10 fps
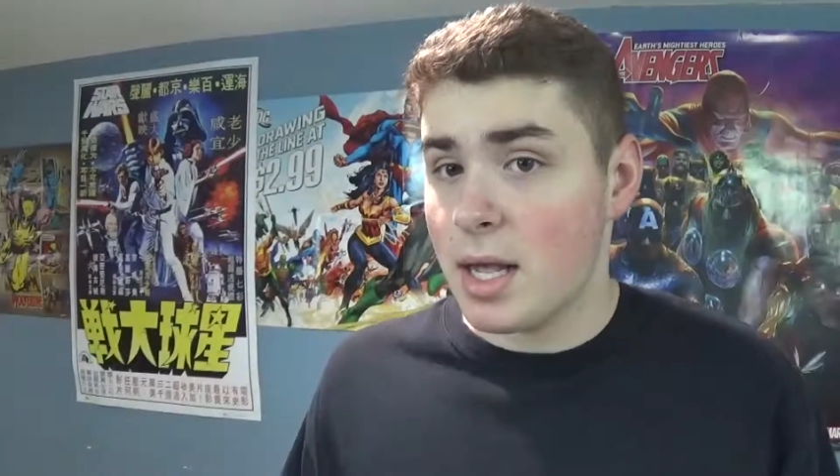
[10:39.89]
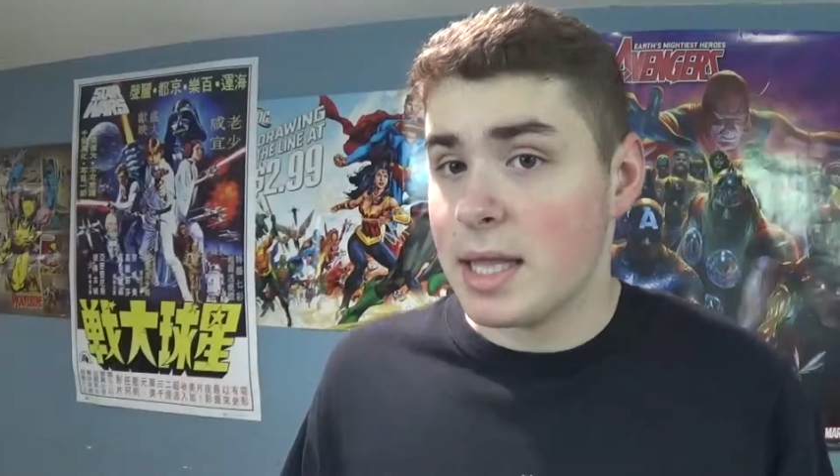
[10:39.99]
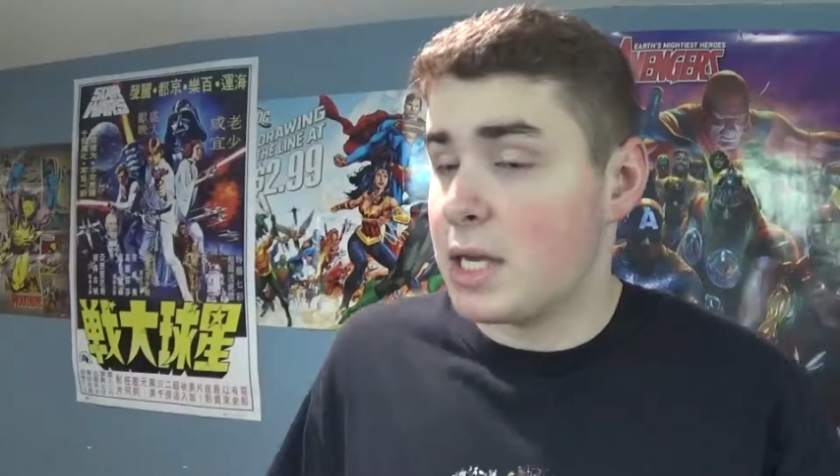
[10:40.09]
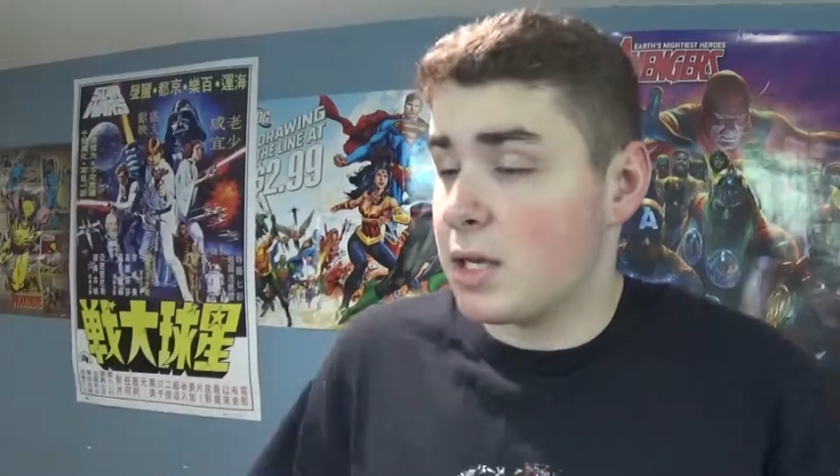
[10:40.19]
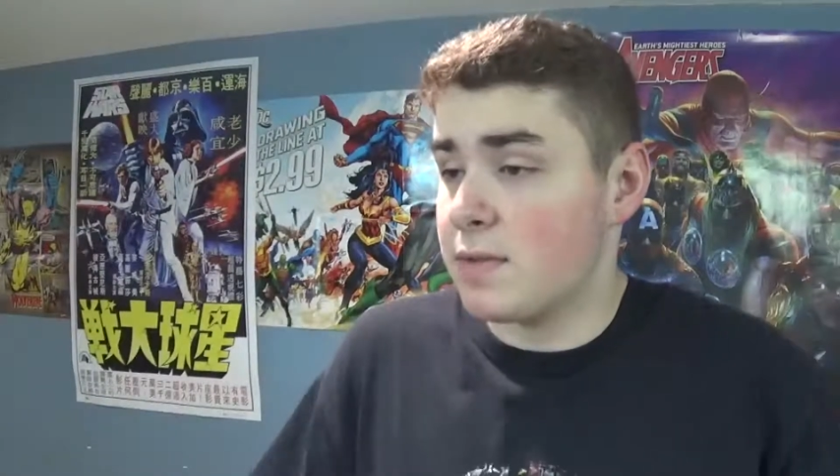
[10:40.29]

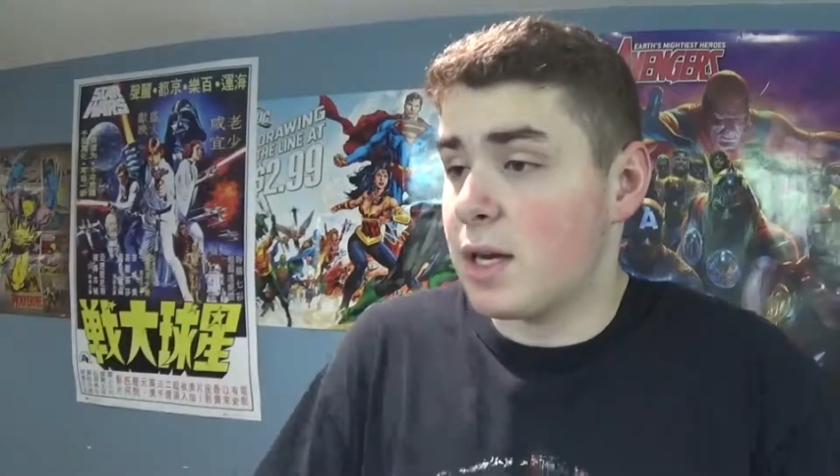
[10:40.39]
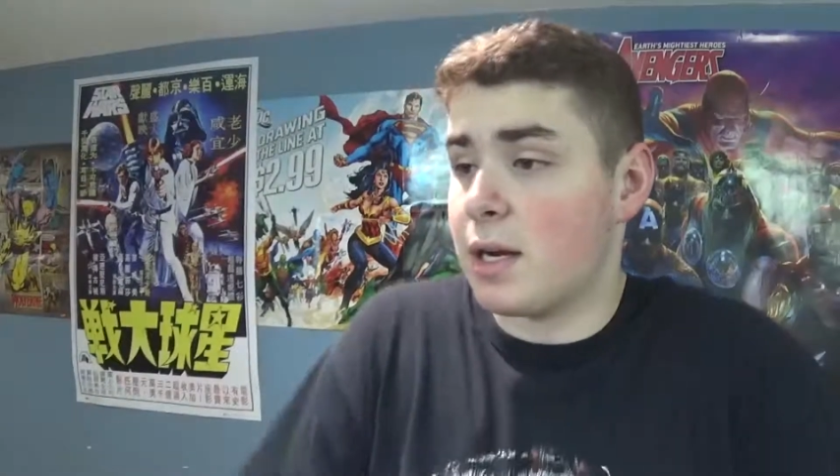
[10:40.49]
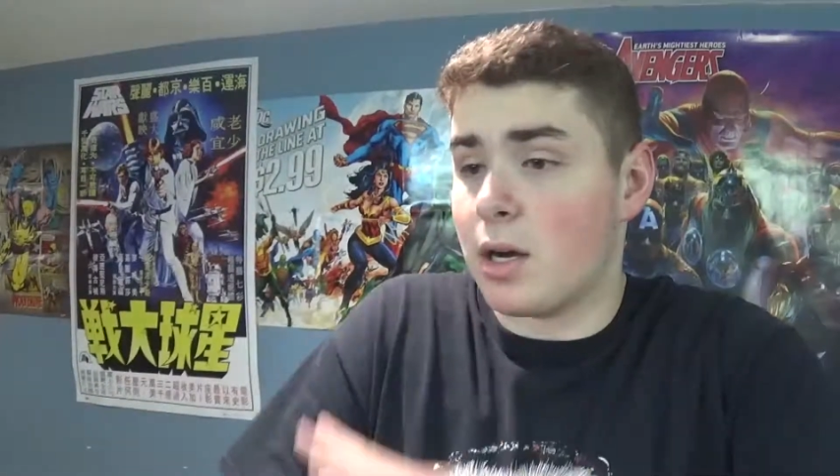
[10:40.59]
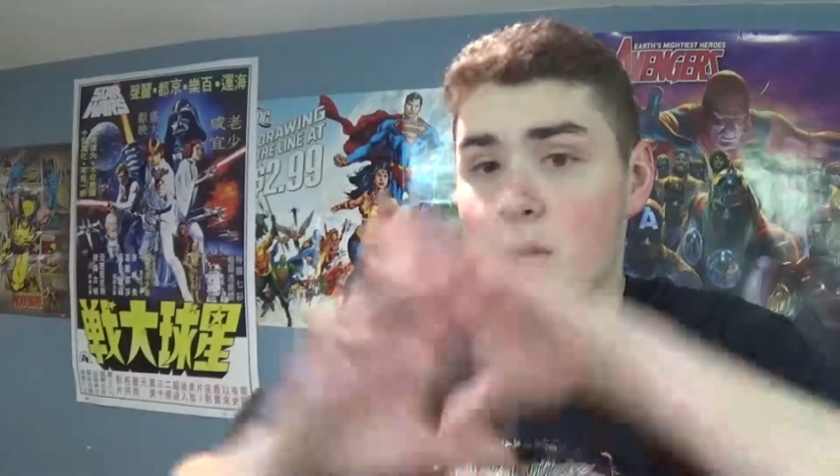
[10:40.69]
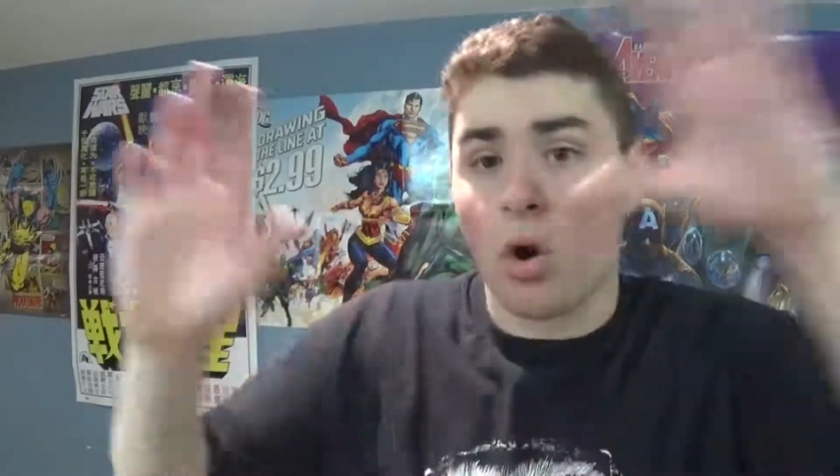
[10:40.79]
They could have done
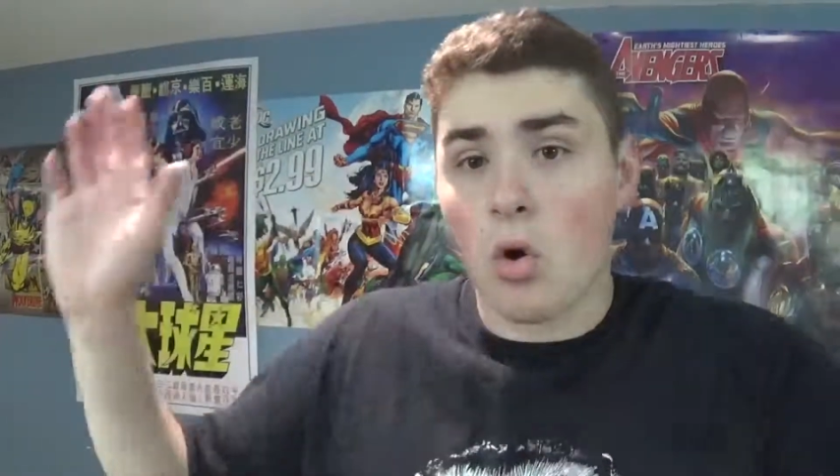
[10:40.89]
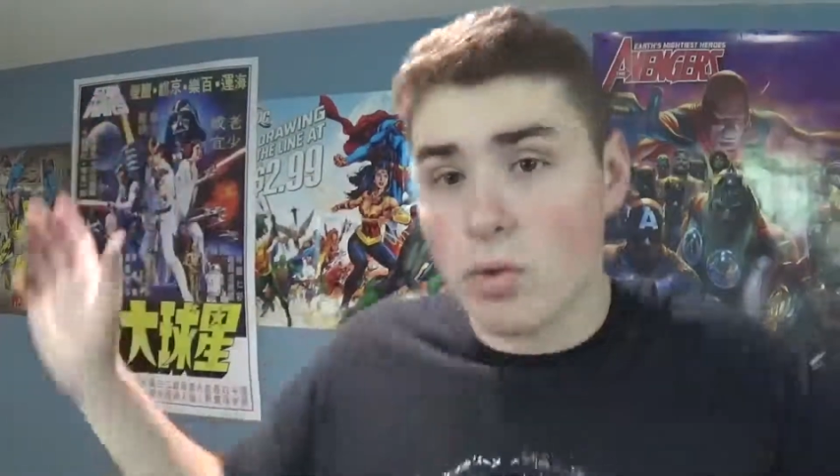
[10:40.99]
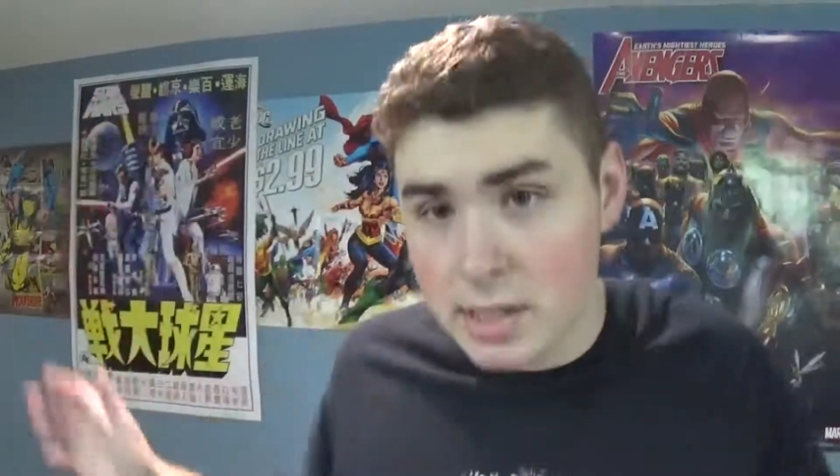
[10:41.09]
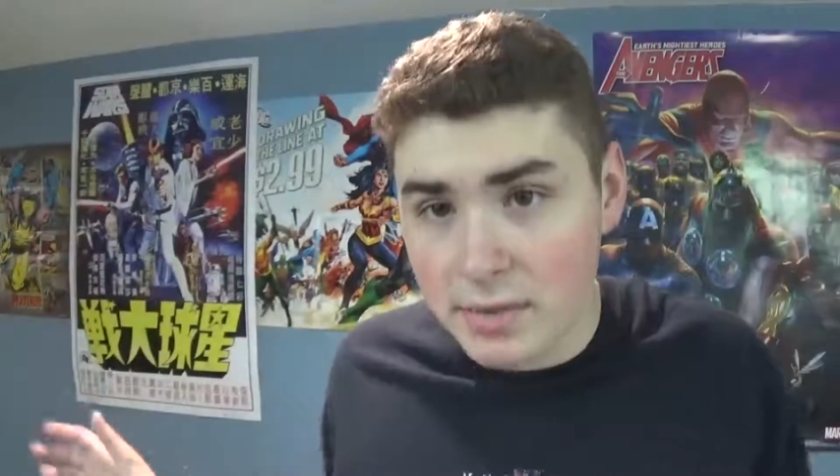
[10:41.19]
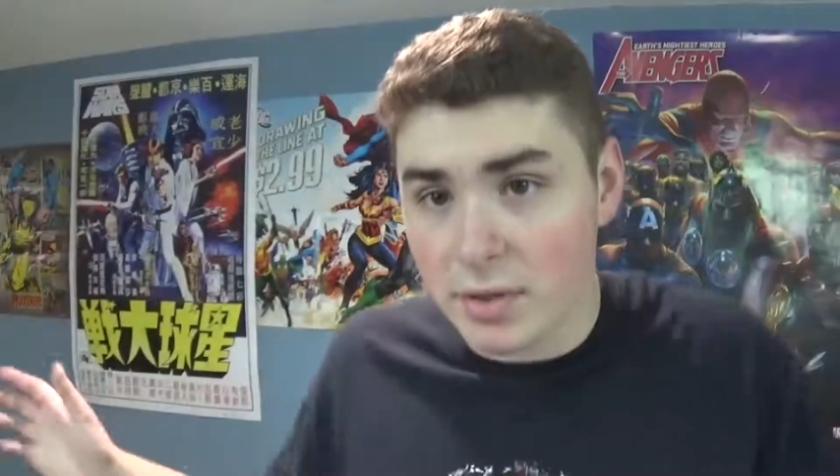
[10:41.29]
a
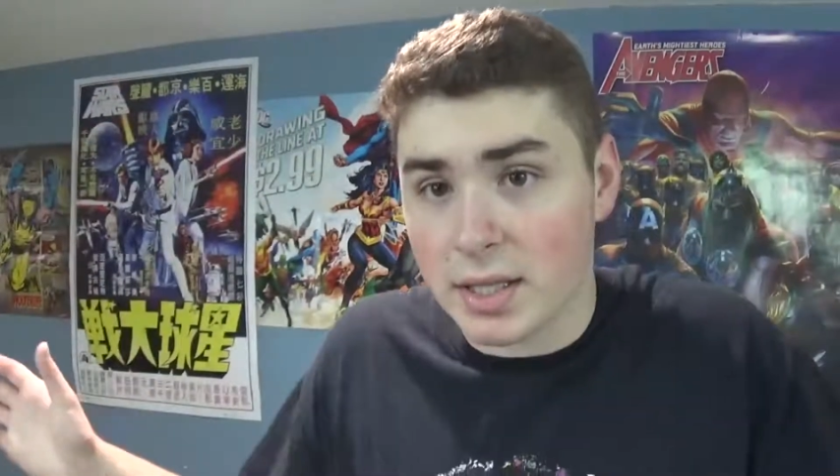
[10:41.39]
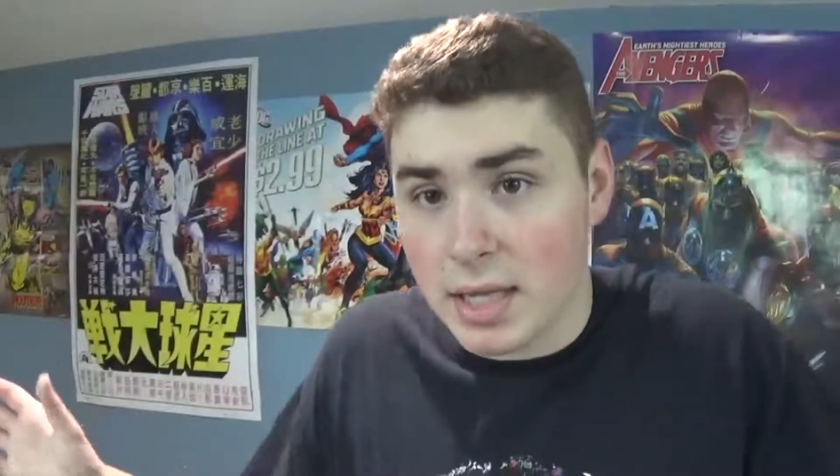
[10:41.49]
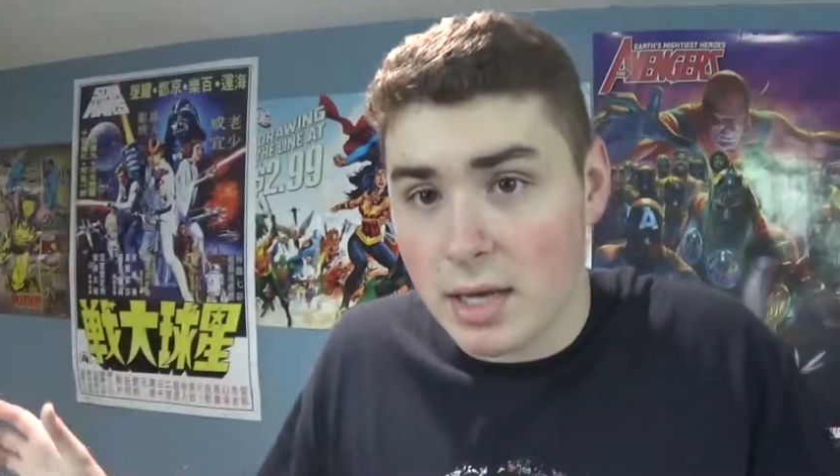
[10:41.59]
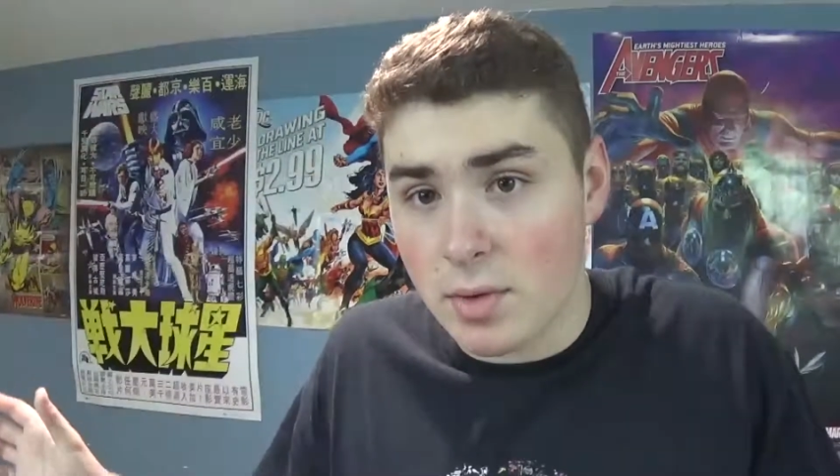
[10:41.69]
whole different thing